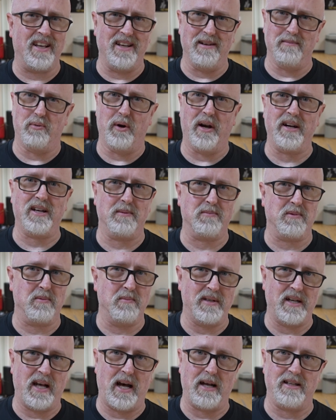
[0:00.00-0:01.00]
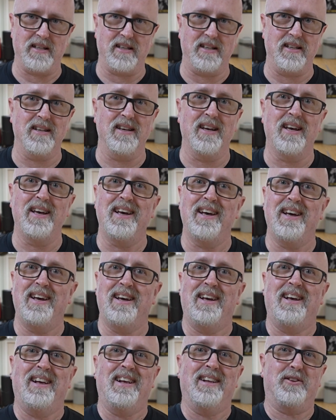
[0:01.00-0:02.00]
again, break up the monotony,
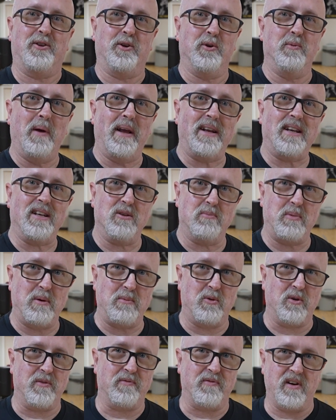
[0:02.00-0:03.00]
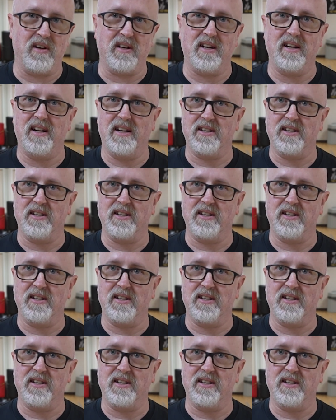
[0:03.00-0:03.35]
to make it a little bit more fun and